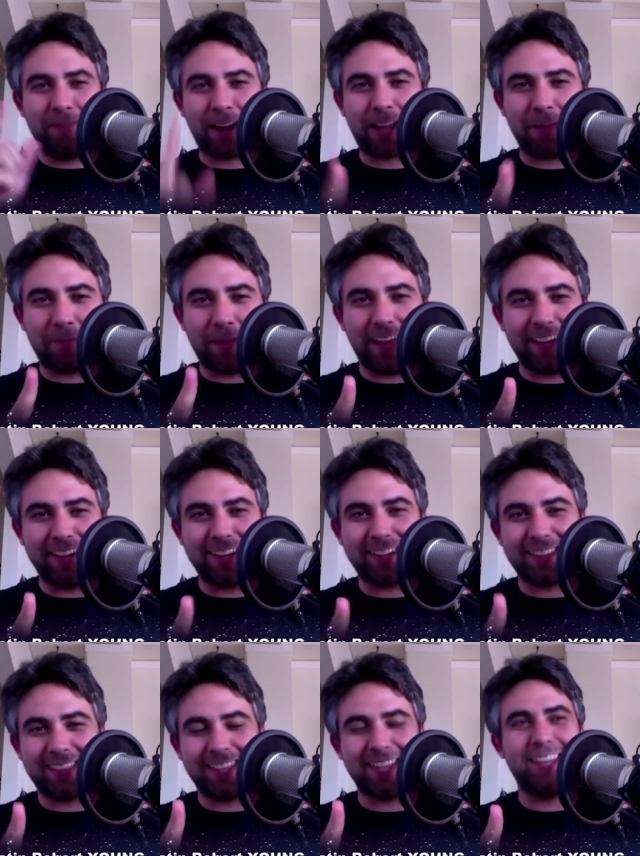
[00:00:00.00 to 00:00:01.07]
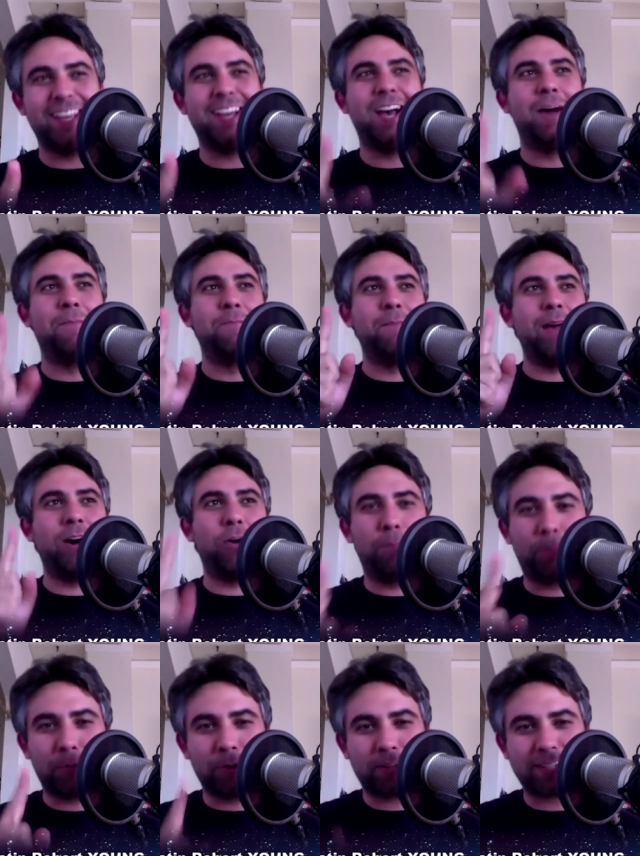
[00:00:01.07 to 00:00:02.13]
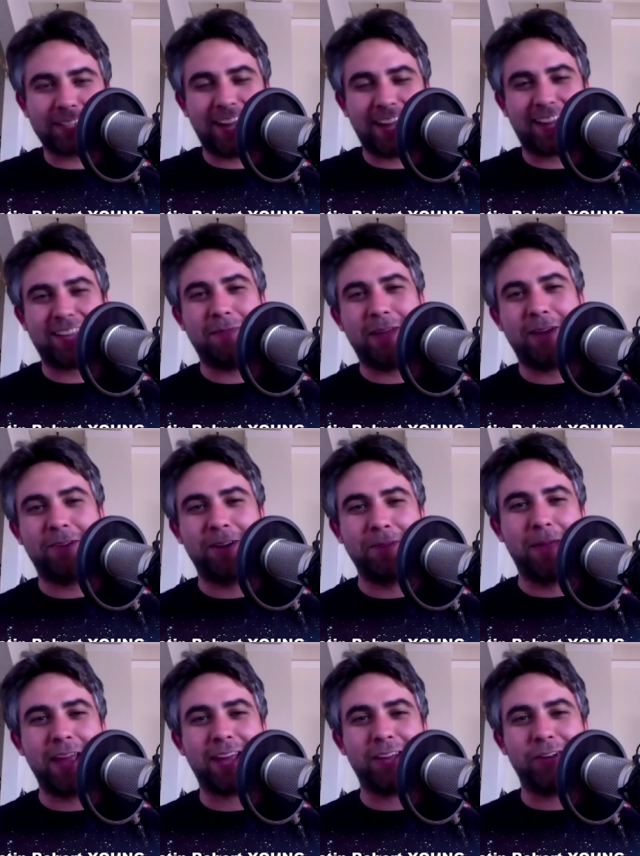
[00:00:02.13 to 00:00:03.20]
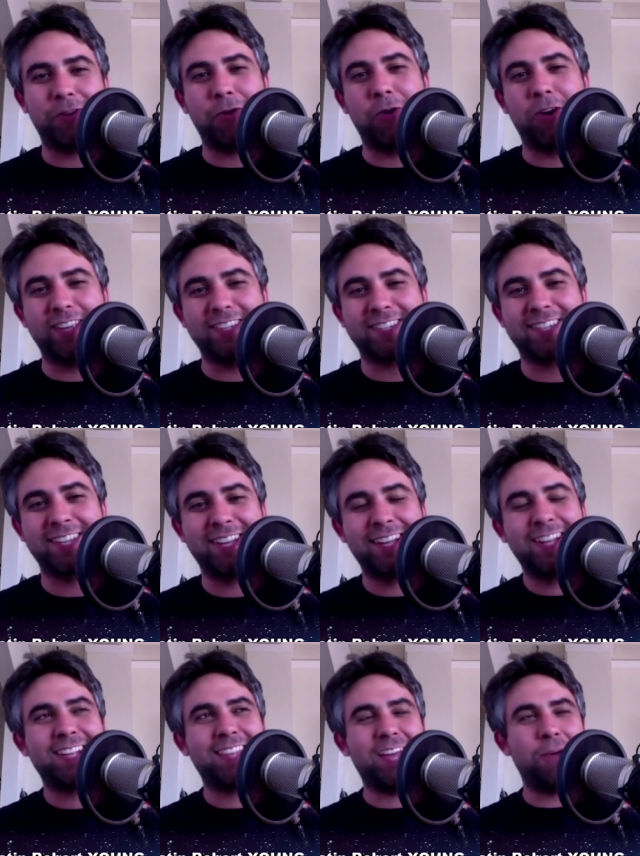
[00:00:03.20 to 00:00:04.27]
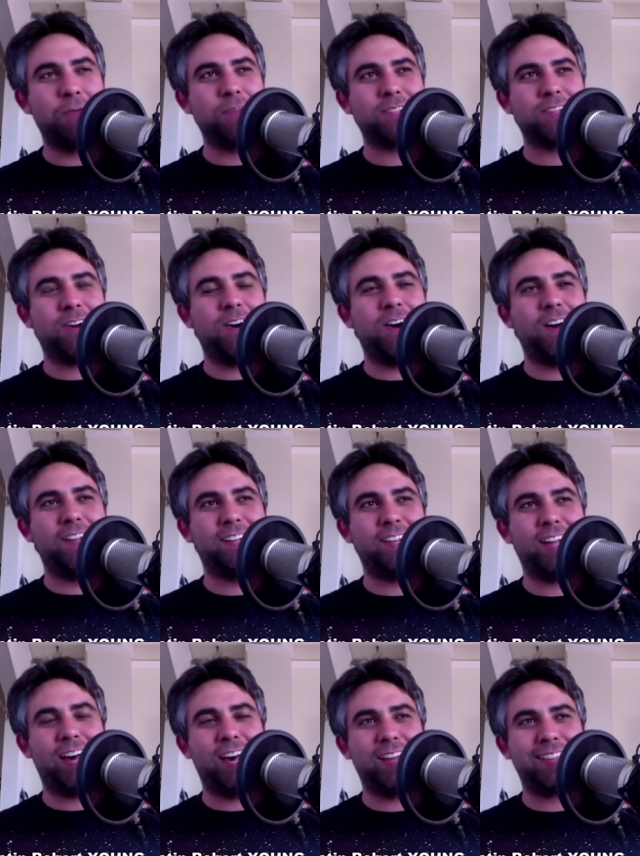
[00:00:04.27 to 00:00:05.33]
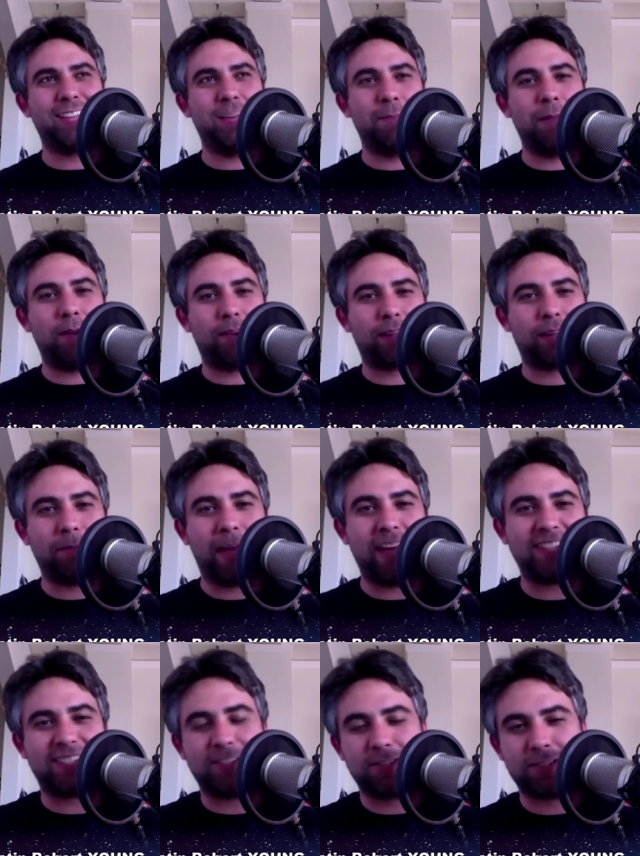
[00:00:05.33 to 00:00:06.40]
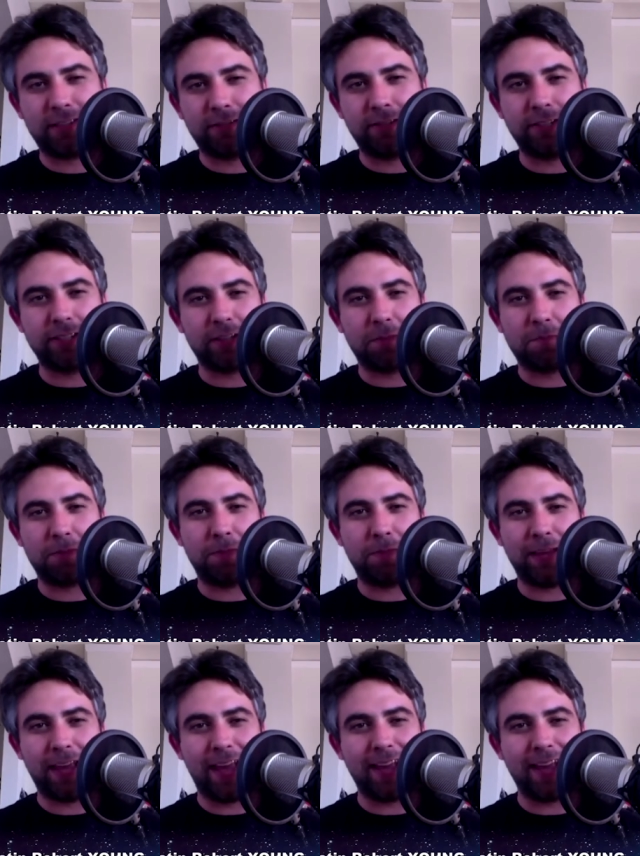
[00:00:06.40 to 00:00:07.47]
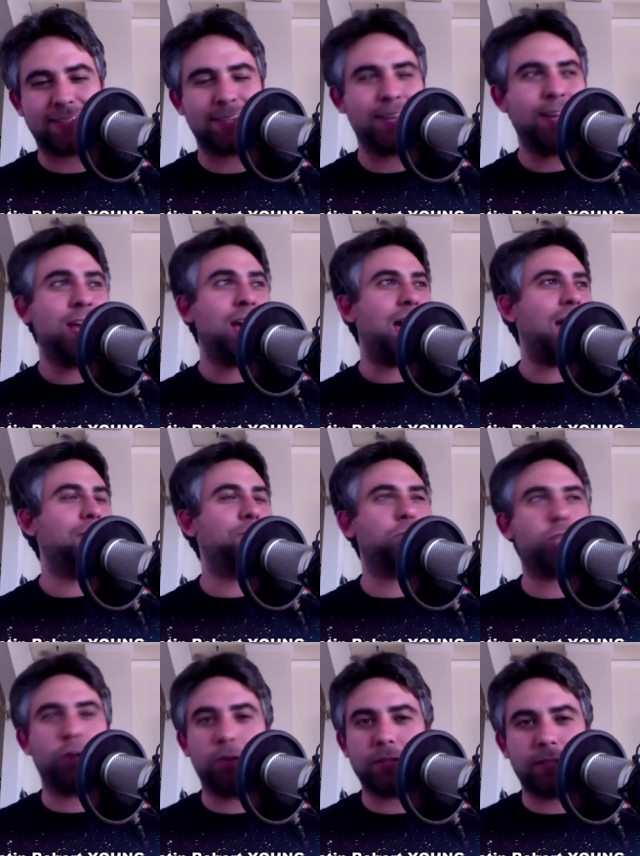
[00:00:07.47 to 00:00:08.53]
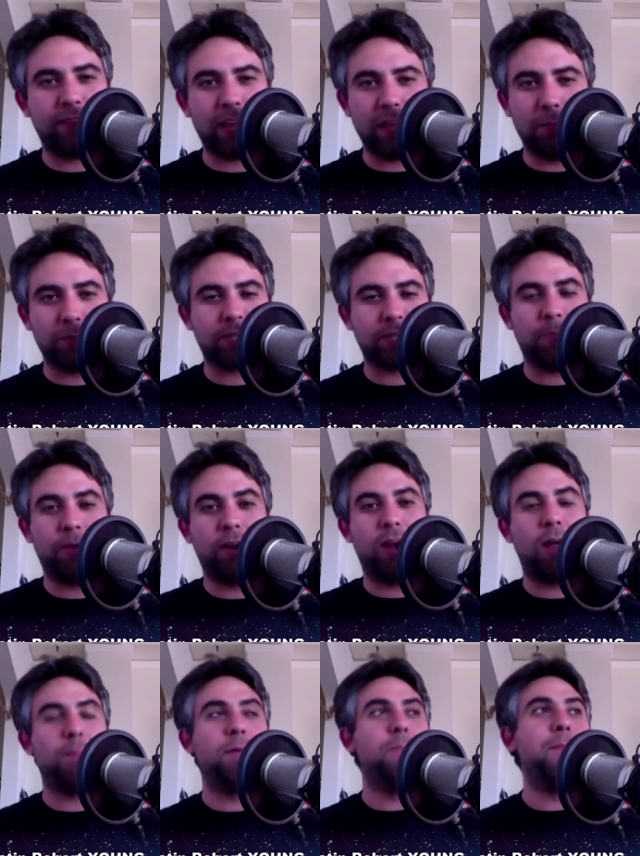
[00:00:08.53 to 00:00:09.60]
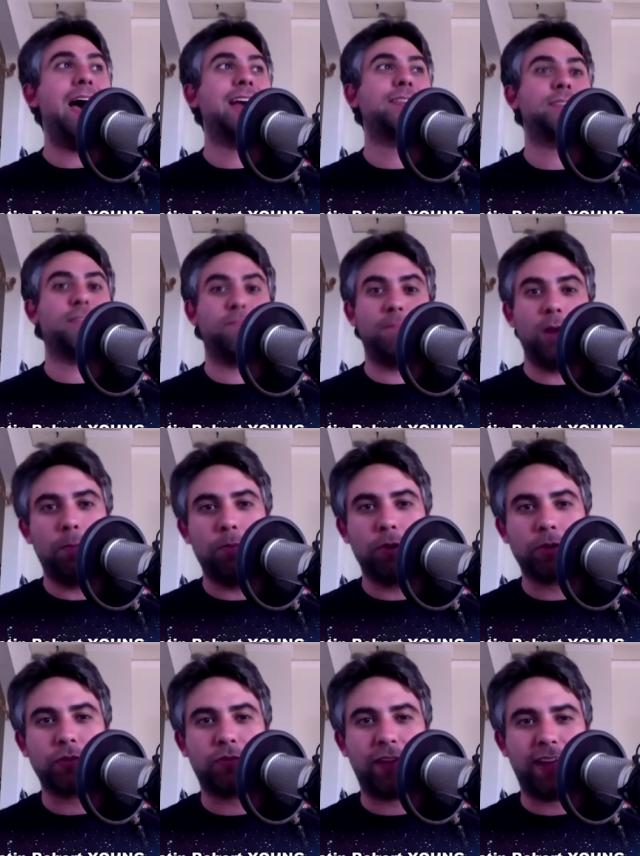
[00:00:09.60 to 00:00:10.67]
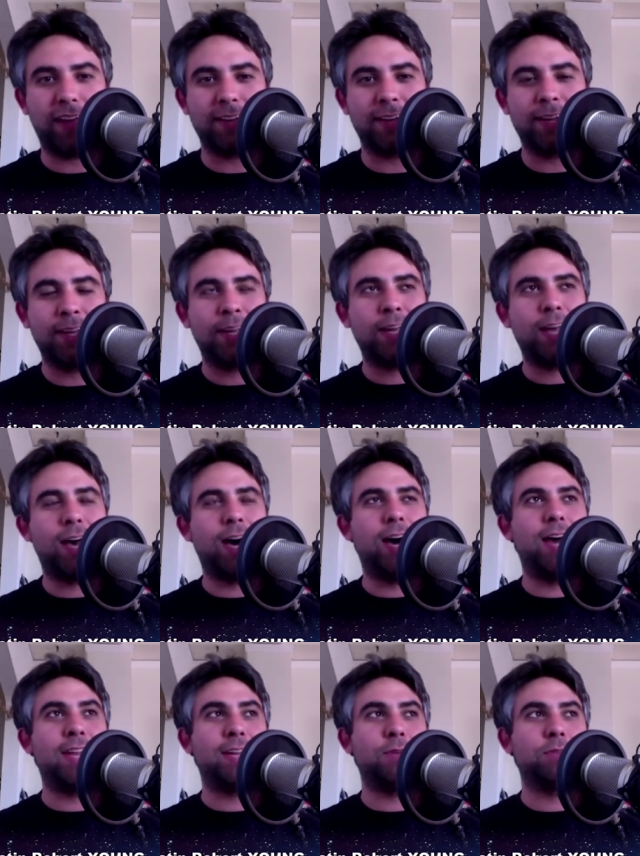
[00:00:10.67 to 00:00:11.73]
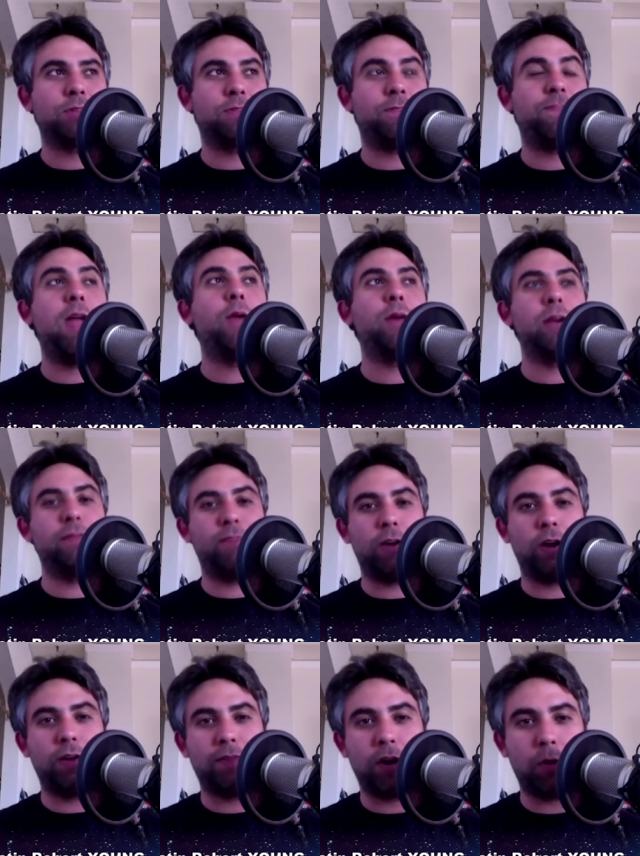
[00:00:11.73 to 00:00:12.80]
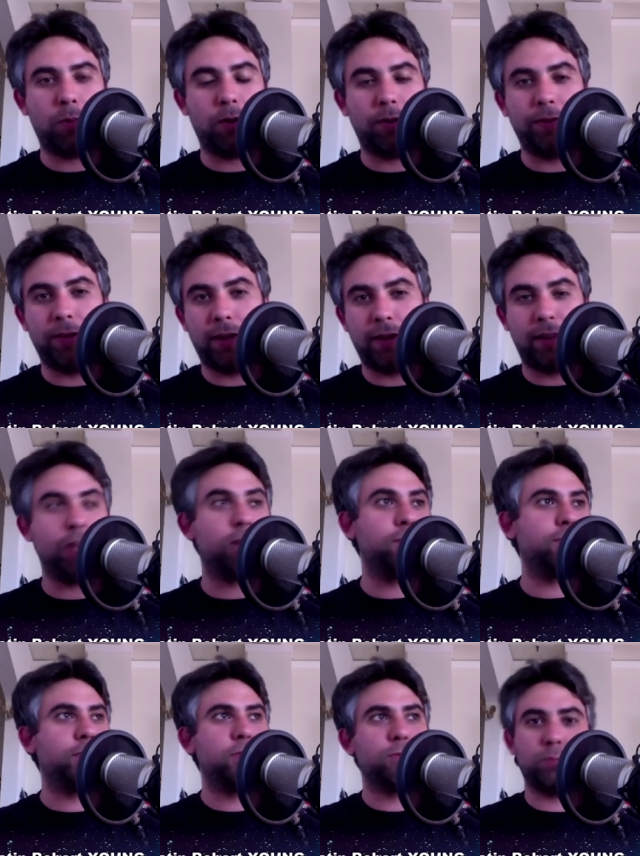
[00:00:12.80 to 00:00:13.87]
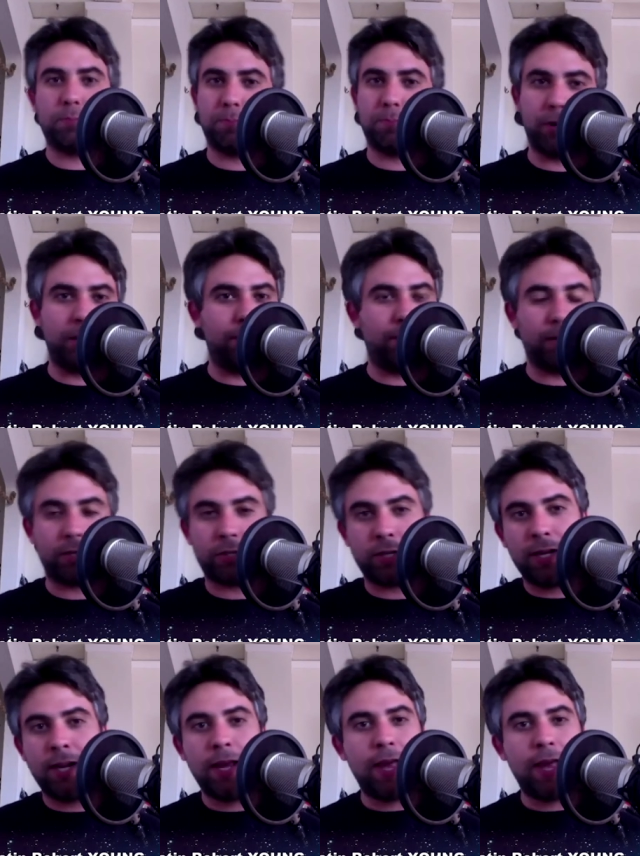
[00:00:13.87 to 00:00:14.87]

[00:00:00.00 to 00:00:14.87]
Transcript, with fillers: recommend the uh, Mel Brooks documentary "Make a Noise" that was on uh, the American Master series on PBS. I'm sure it's available somewhere. I'm a massive Mel Brooks fan uh, and it was very, very, very well done. Interviews with pretty much